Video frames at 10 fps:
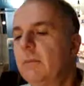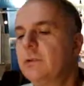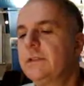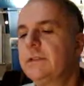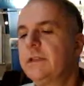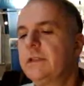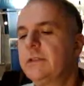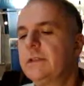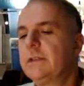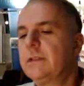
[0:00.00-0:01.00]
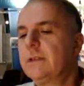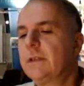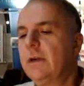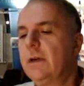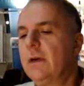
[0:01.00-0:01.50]
Most decisions
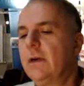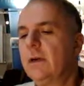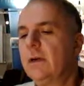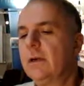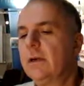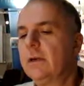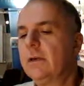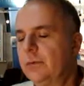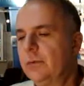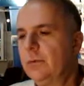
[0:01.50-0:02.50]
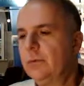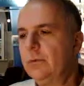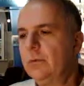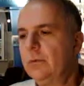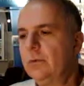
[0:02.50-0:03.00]
are
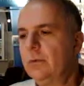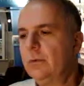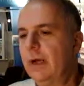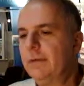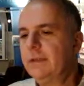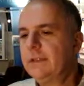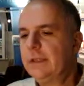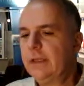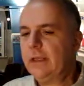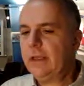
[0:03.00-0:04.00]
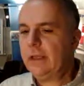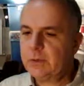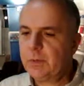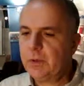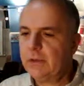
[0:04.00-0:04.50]
through, obviously,
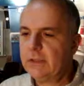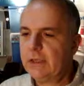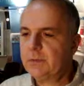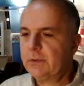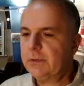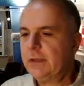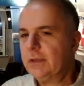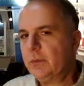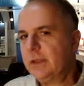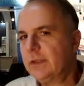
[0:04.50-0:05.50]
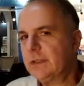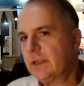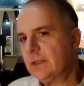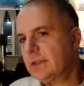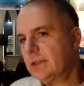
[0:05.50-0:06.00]
experience and expertise. We
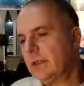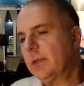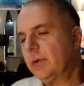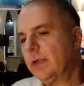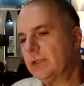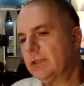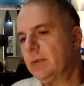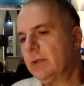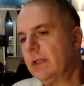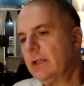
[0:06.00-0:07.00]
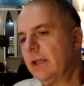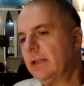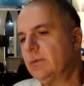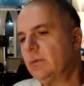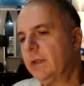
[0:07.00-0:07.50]
discuss the projects with the
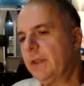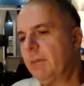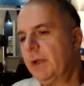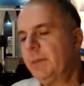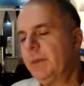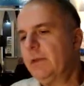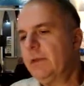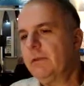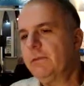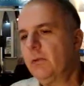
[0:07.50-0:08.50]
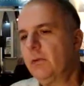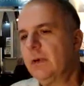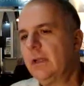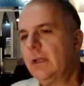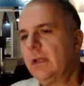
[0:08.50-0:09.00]
clients, what they might be looking for.
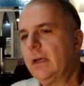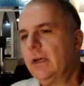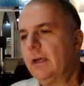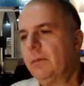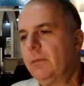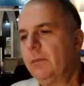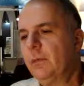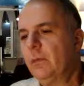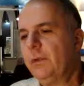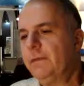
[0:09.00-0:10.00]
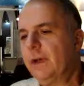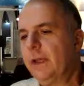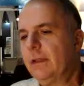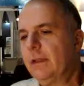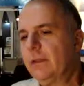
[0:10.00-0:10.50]
We
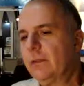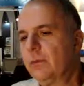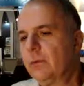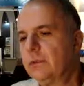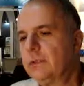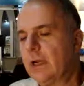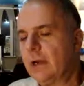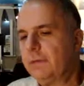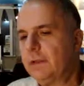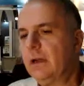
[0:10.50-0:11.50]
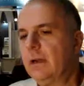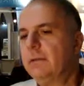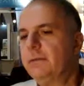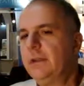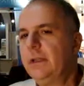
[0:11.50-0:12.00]
find through stock
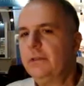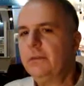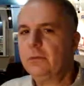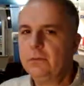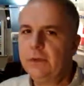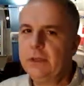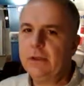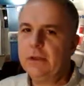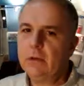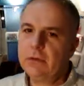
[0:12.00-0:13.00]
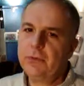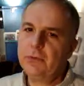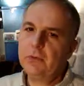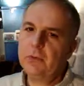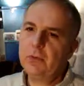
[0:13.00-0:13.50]
photography, through videos,
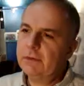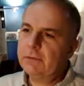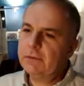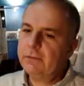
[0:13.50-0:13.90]
through different